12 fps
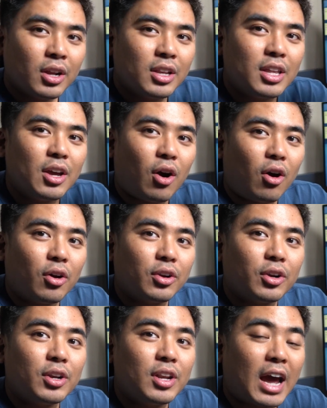the
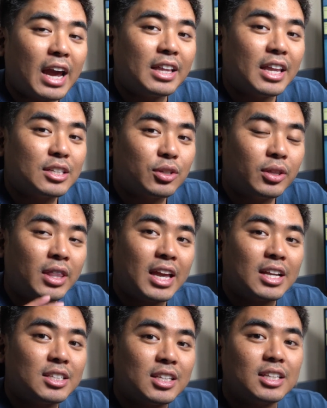Honor 90. So
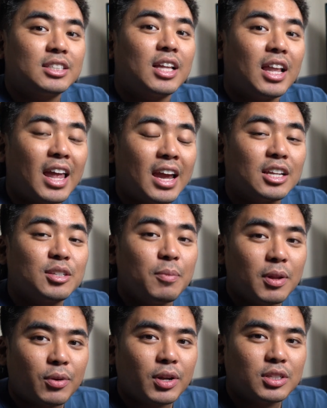this is the latest
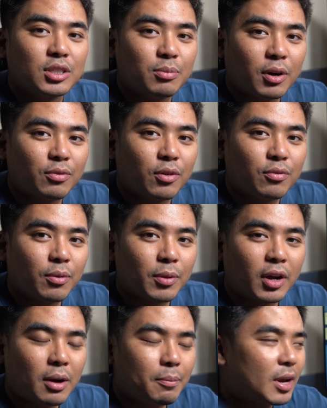mid-range smartphone from
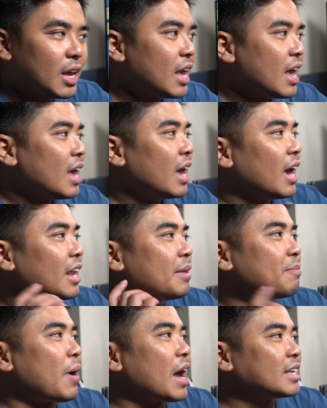the company and
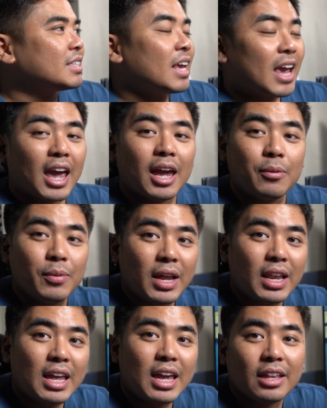it packs a
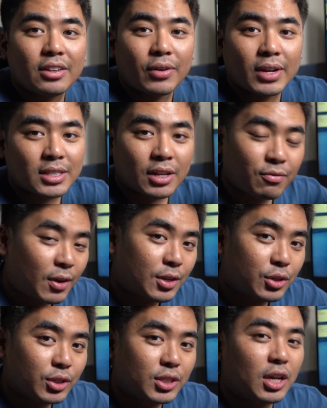really interesting
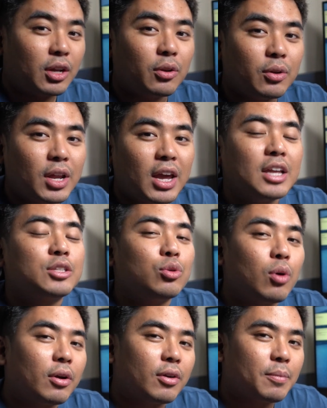features including a
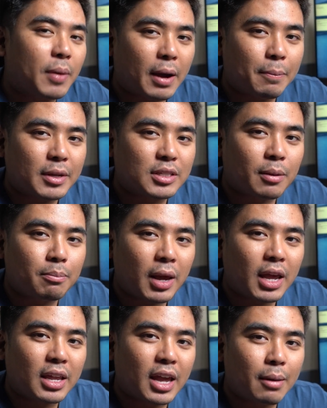200 megapixel
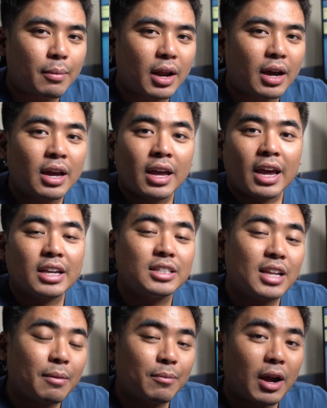main camera, a
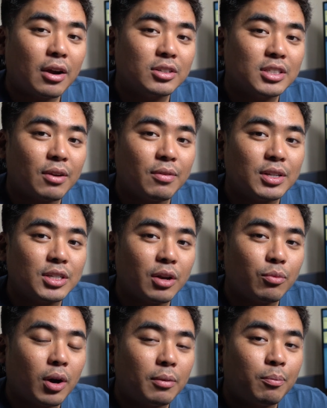Snapdragon 7
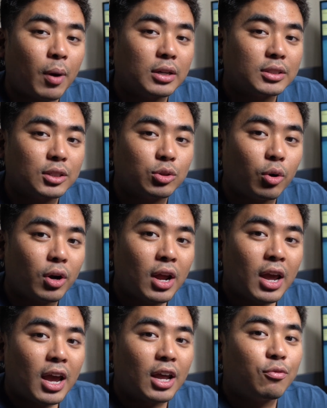Gen 1 processor,
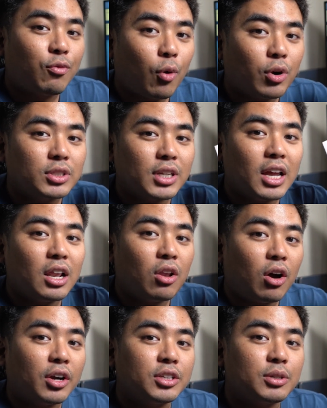and of course a
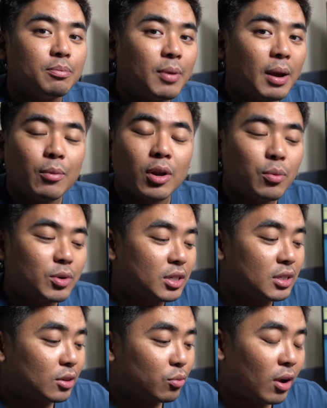large memory which
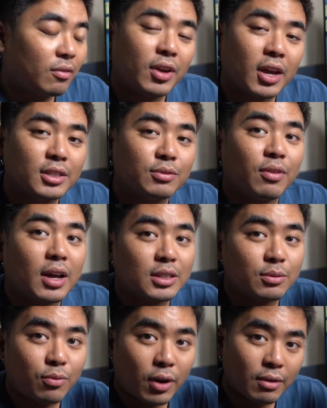is a 12 gigs
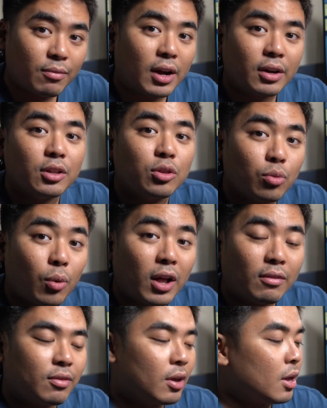plus
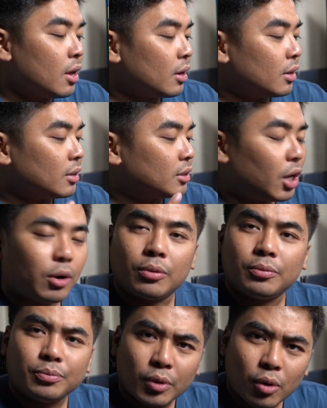512. So,
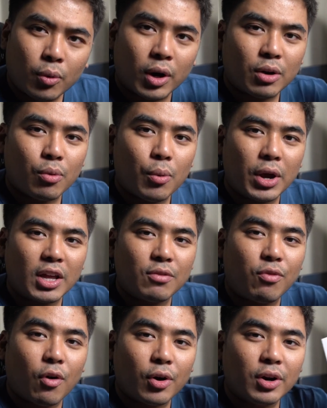what are we waiting
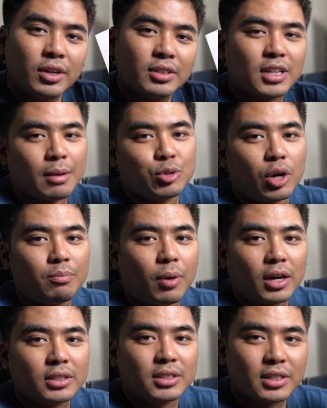for? Time to
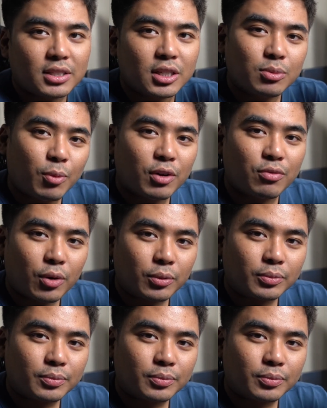unbox this smartphone.